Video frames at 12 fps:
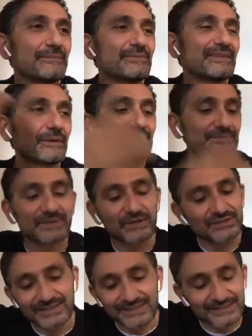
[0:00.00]
But there
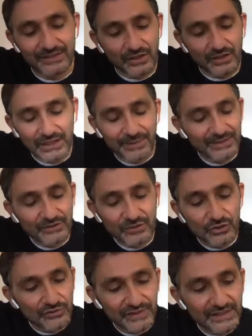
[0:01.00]
is, because it's not only
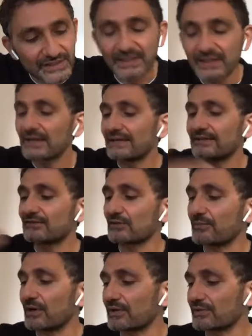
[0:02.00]
about the COVID,
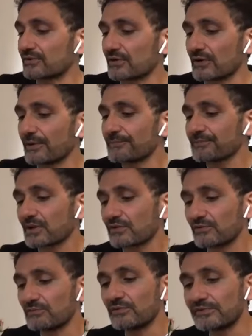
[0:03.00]
it's about the
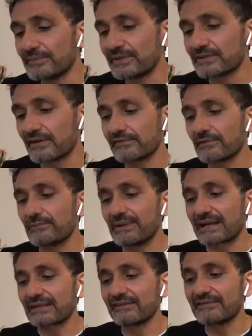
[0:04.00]
movement
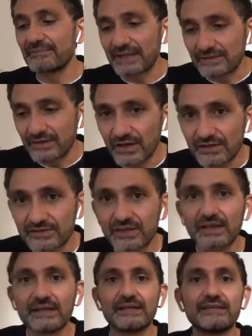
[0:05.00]
of the Black Lives
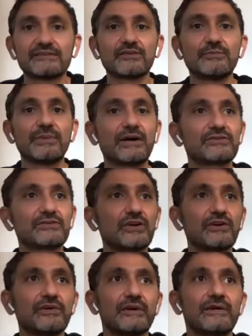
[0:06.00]
Matters. It's
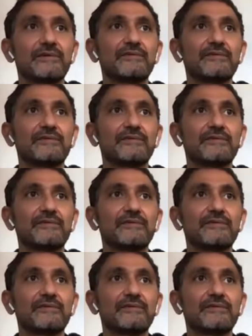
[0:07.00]
about